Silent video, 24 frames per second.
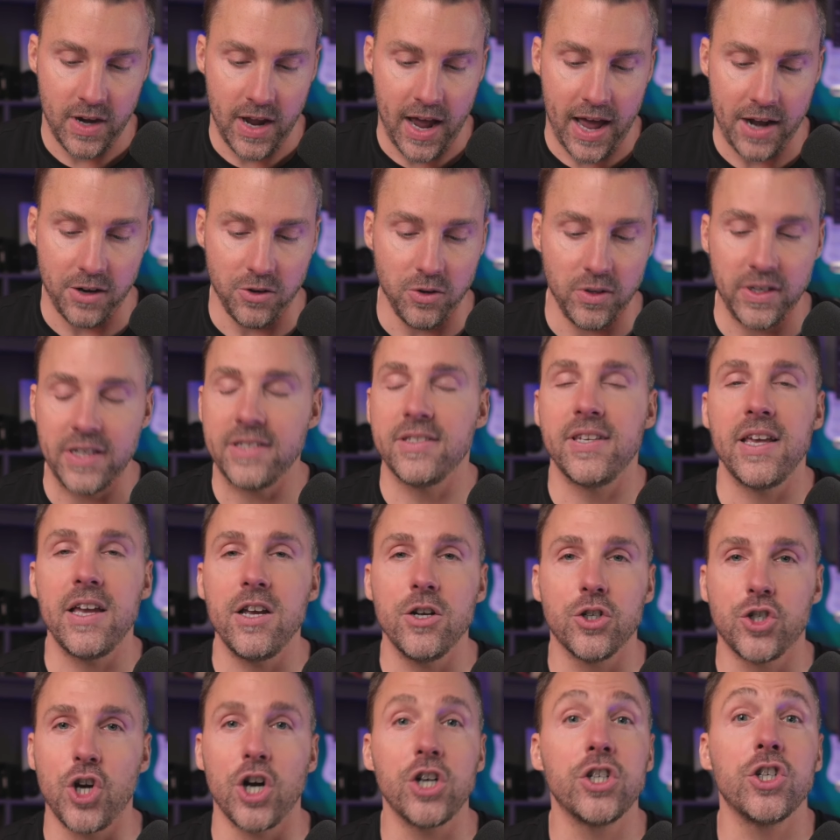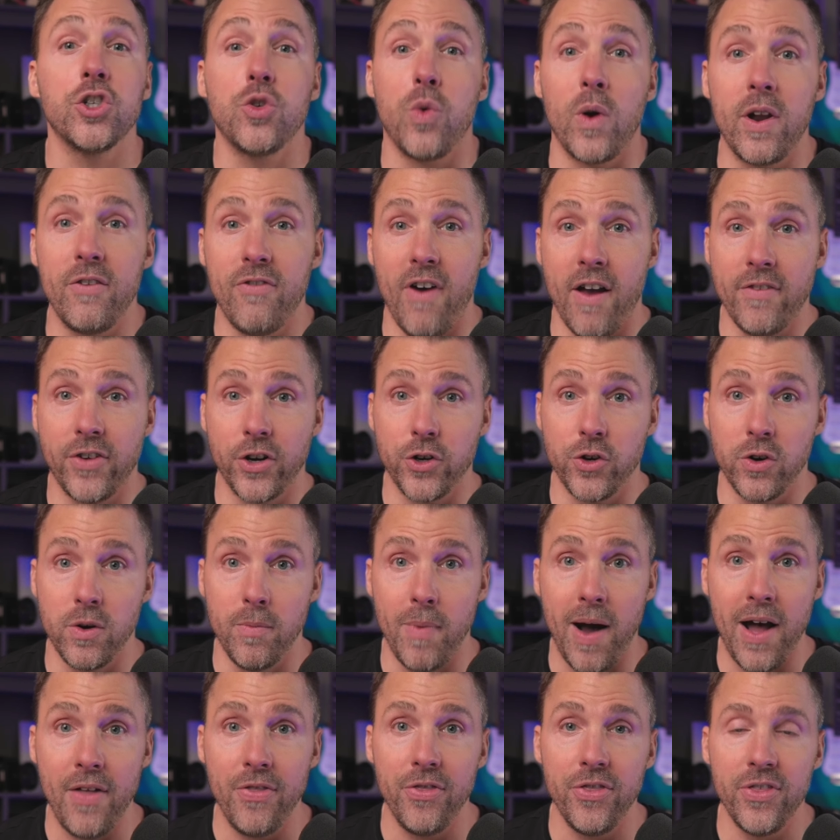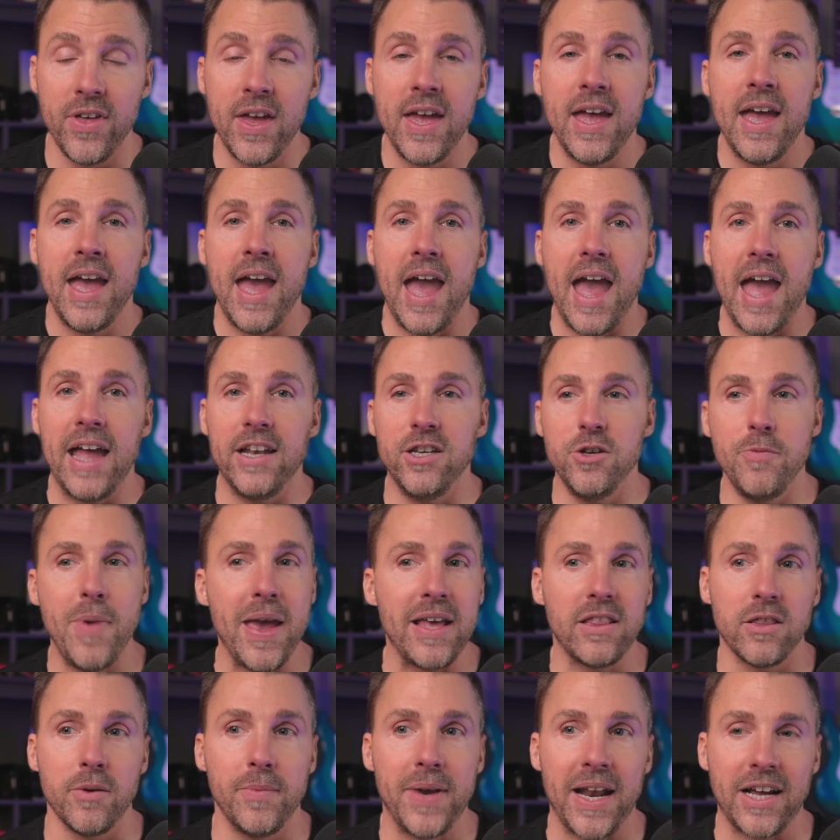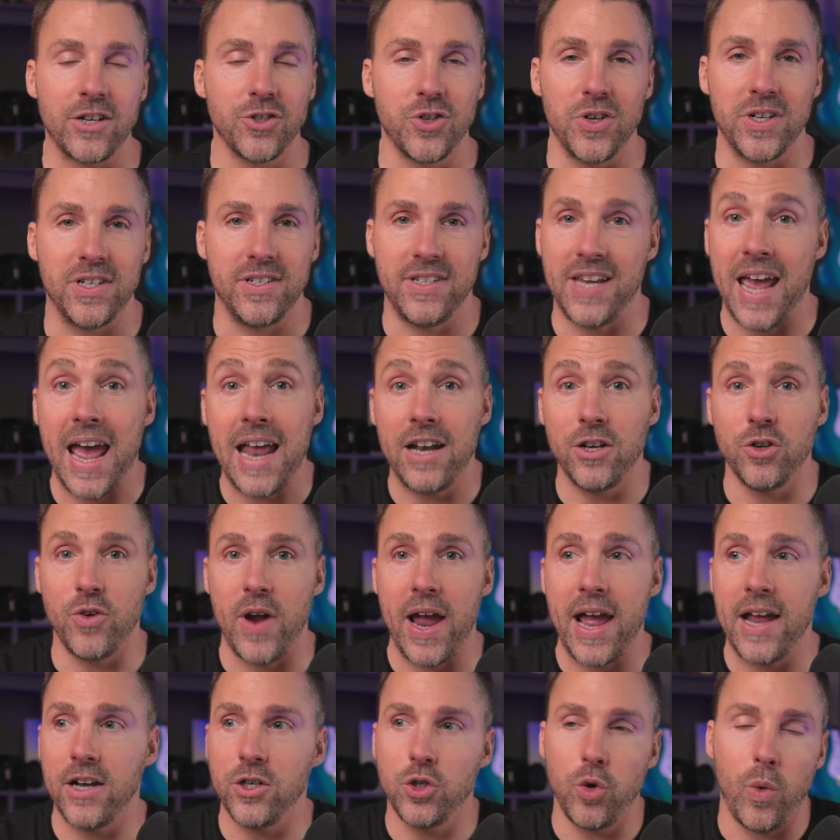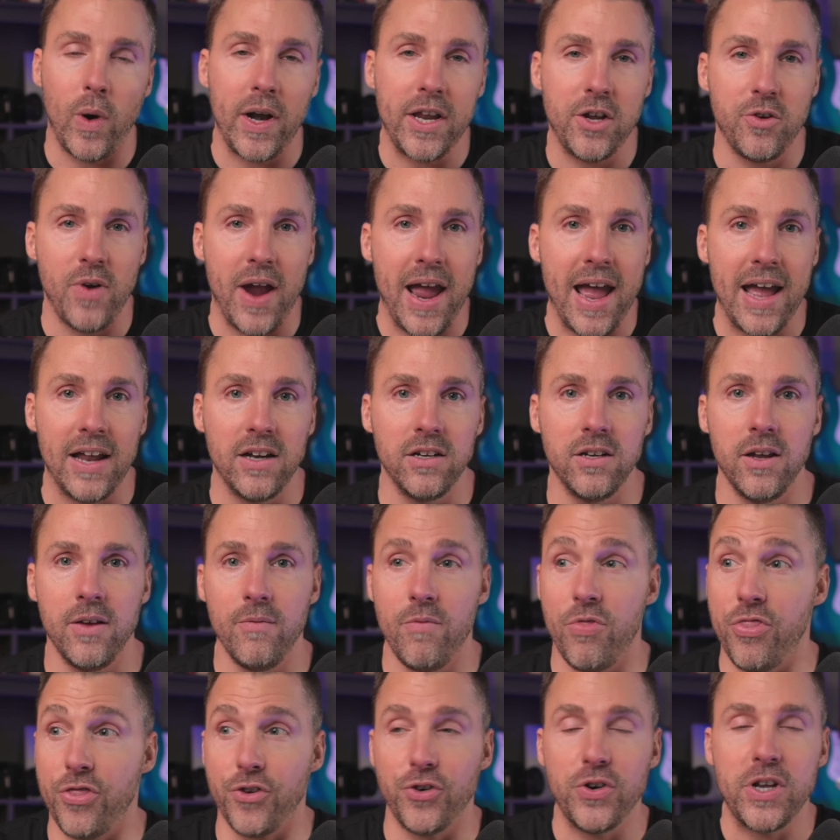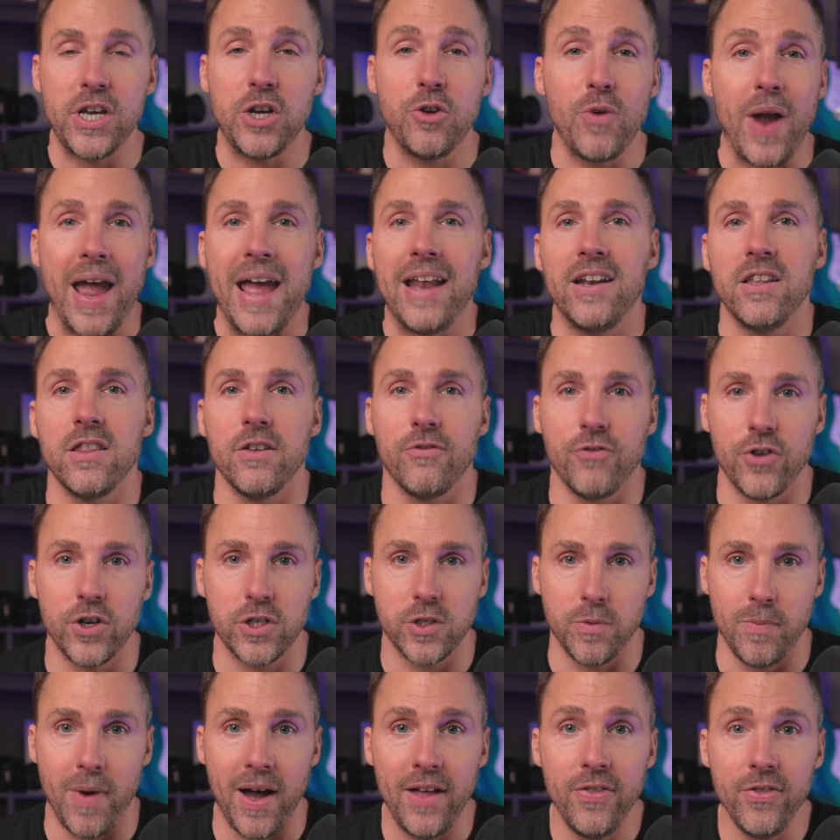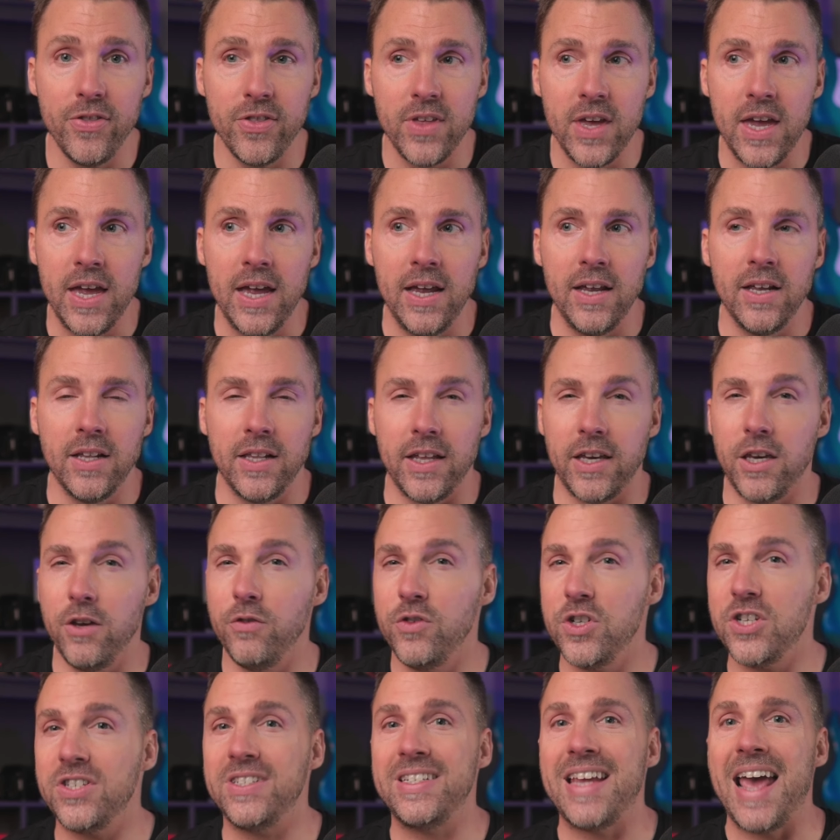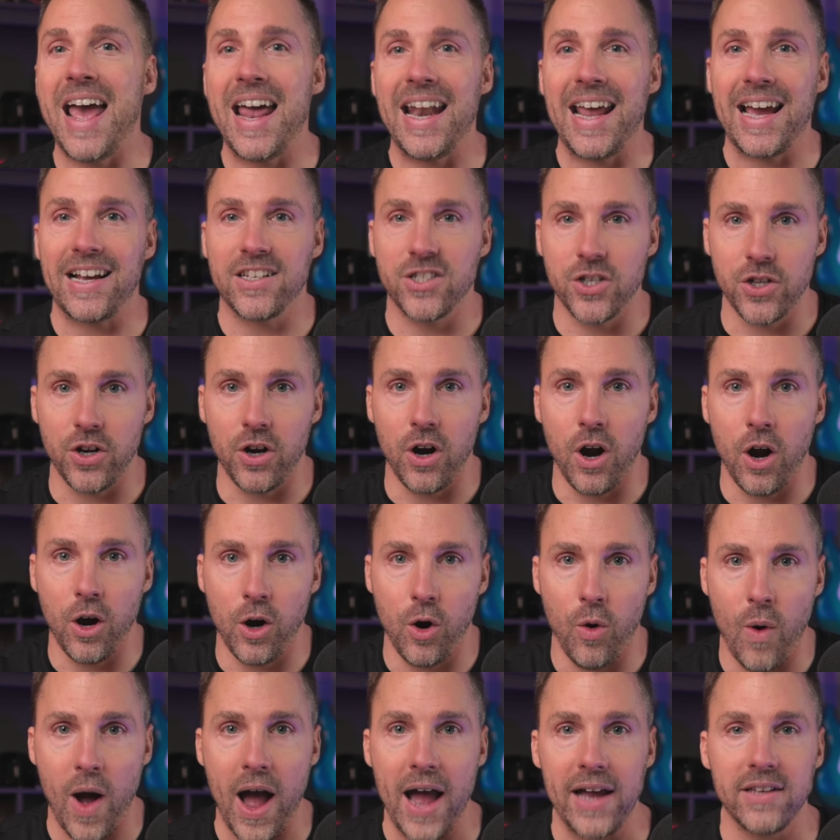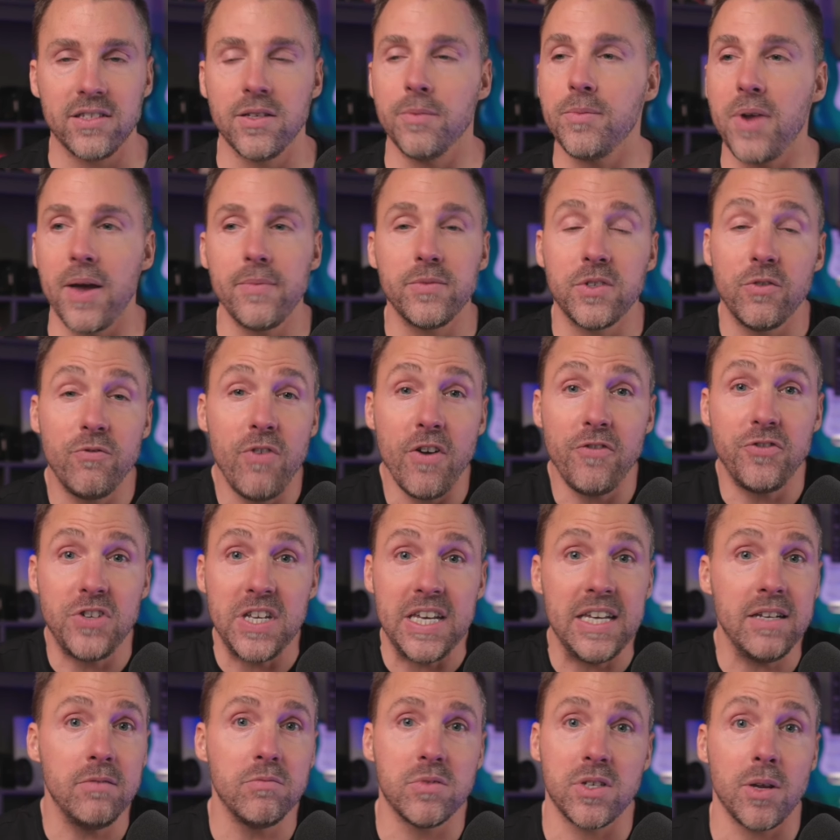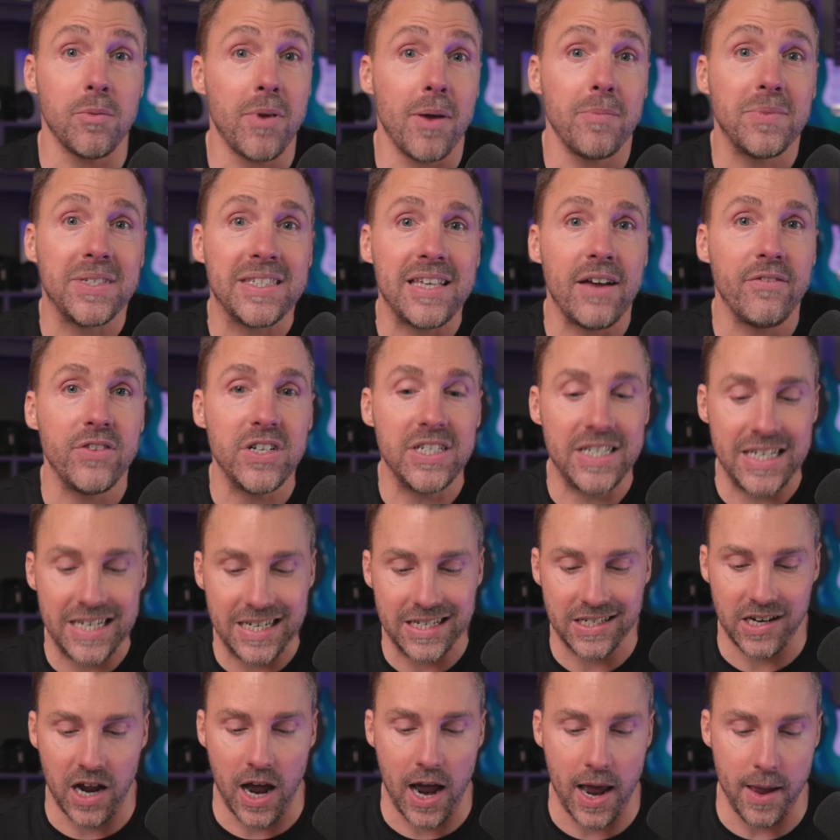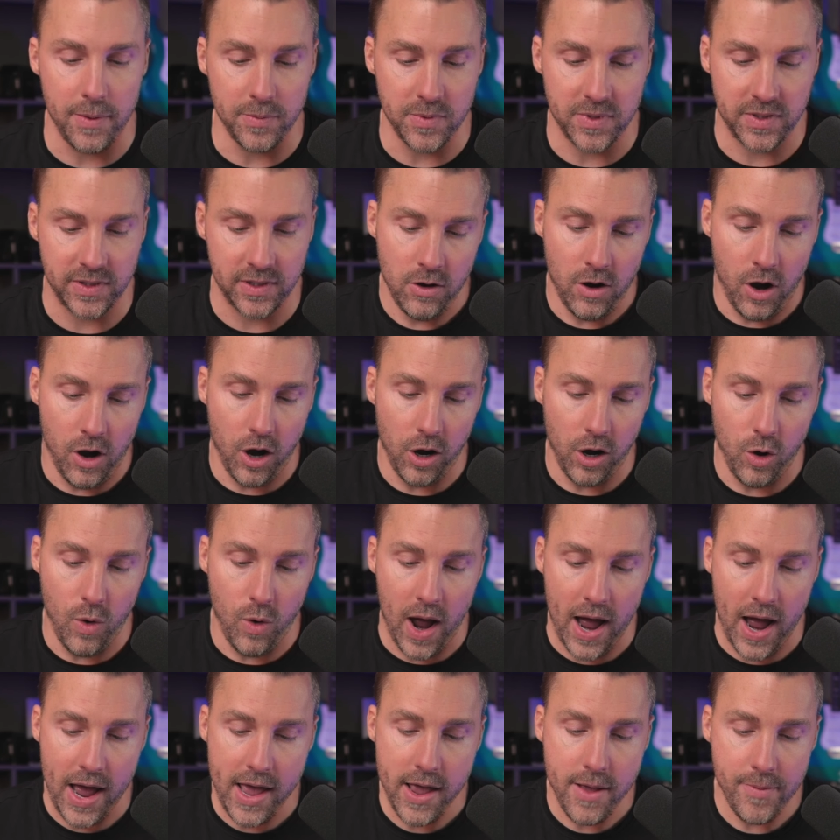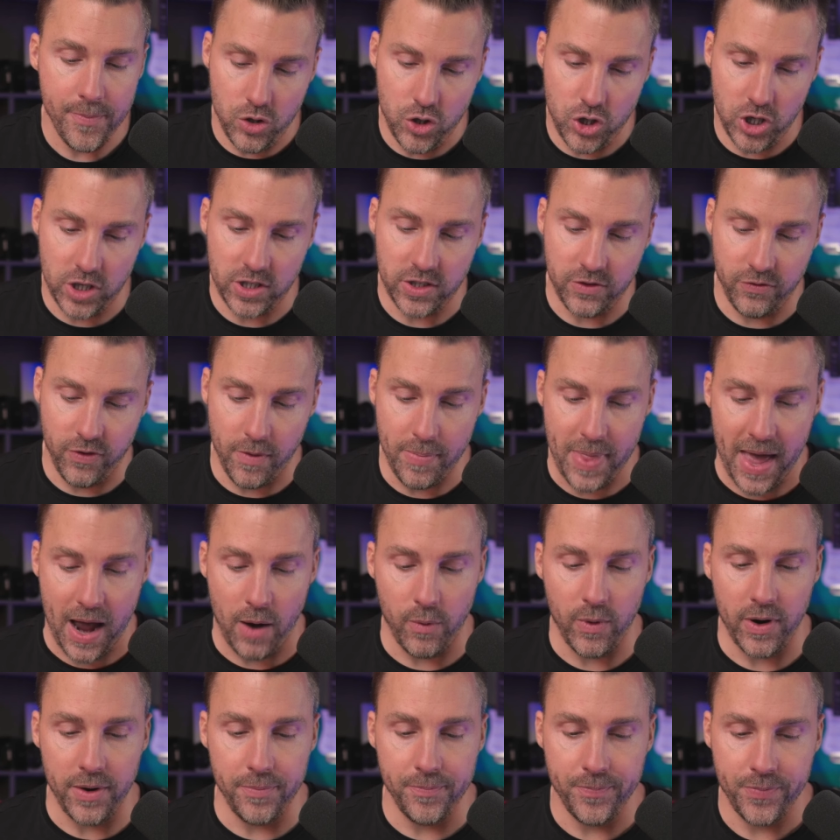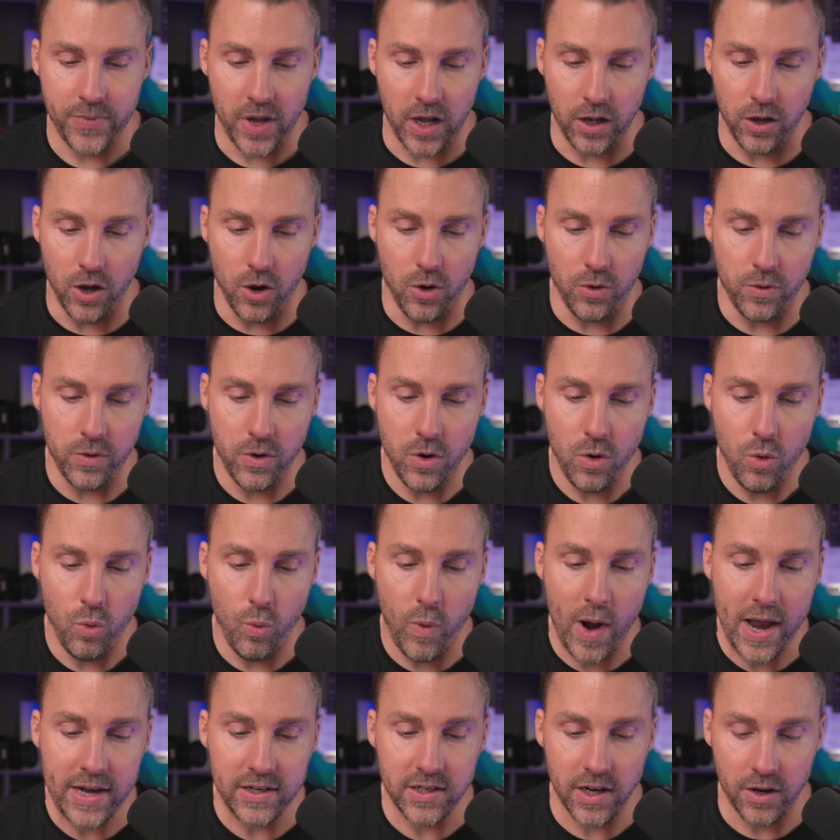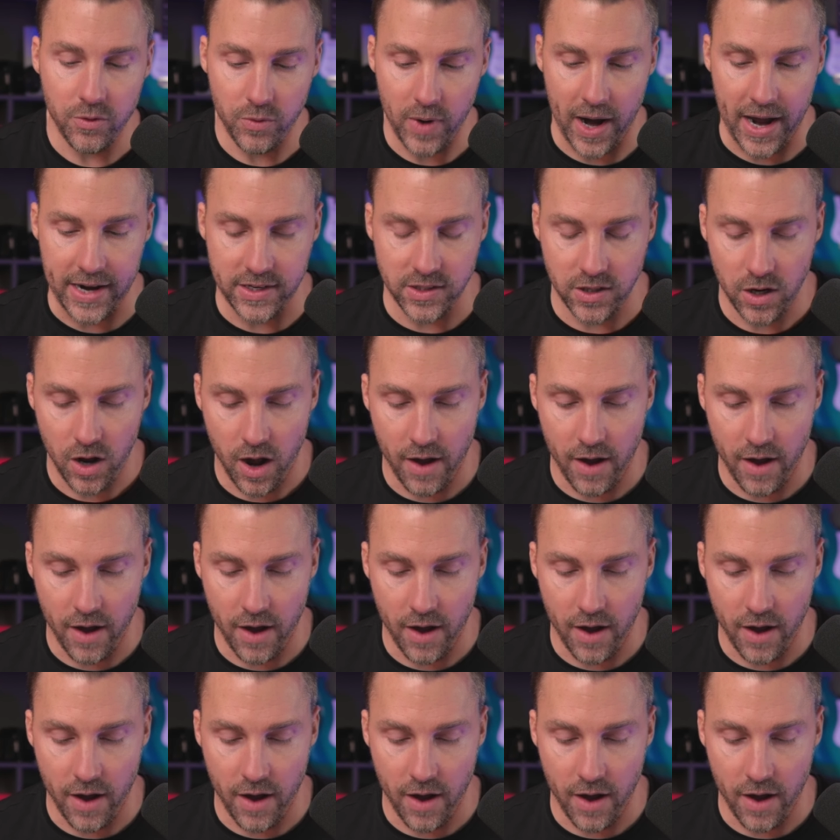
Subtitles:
I don't know, let's say you're charging $2,500 a month and you make them an extra 10 grand, 20 grand, 30 grand in the first month, like you've just 10x their ROI, sometimes 15, sometimes 17 times ROI just from that one alone, when done right.